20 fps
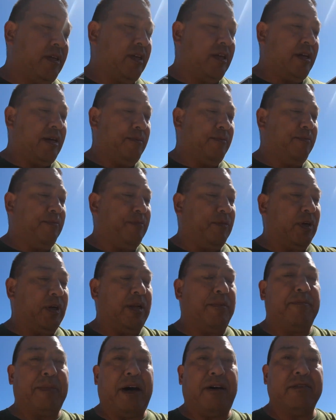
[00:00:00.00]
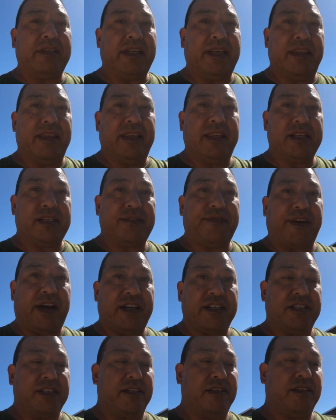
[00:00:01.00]
I'm gonna mount in this
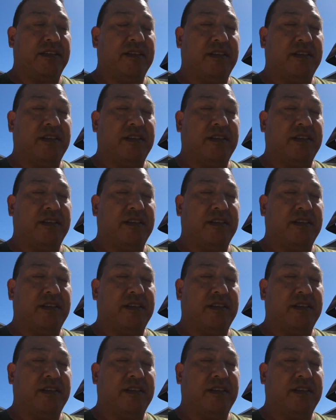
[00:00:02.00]
fashion.